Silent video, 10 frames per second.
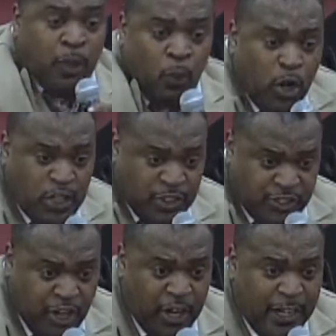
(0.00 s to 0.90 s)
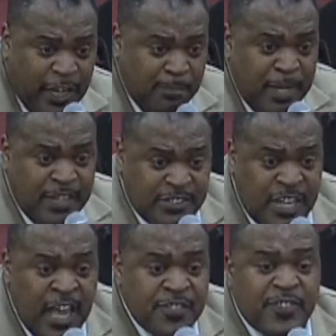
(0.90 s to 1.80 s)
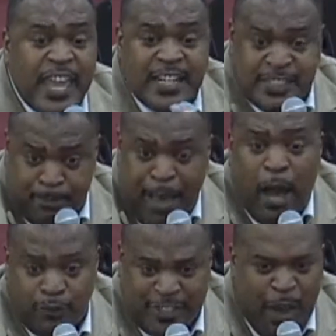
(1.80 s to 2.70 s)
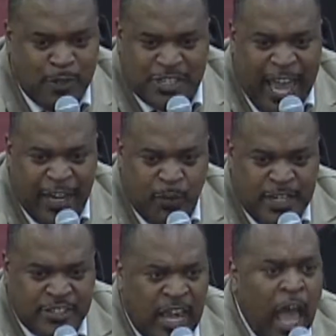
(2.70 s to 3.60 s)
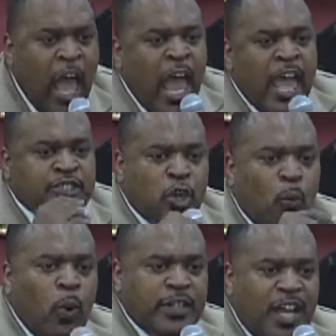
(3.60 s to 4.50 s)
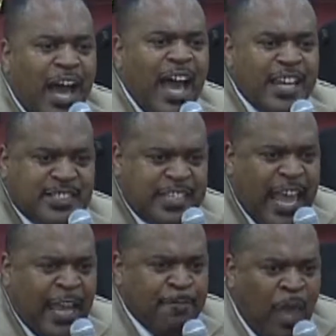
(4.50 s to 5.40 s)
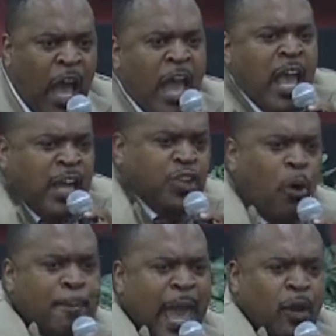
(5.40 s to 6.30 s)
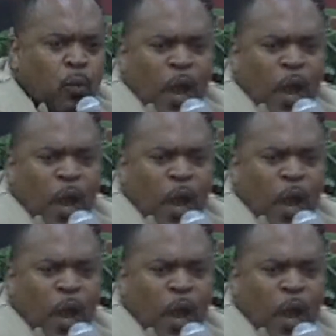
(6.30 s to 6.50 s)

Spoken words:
the word concerned, it means things about. I wish I had a witness. And so what God is saying, no matter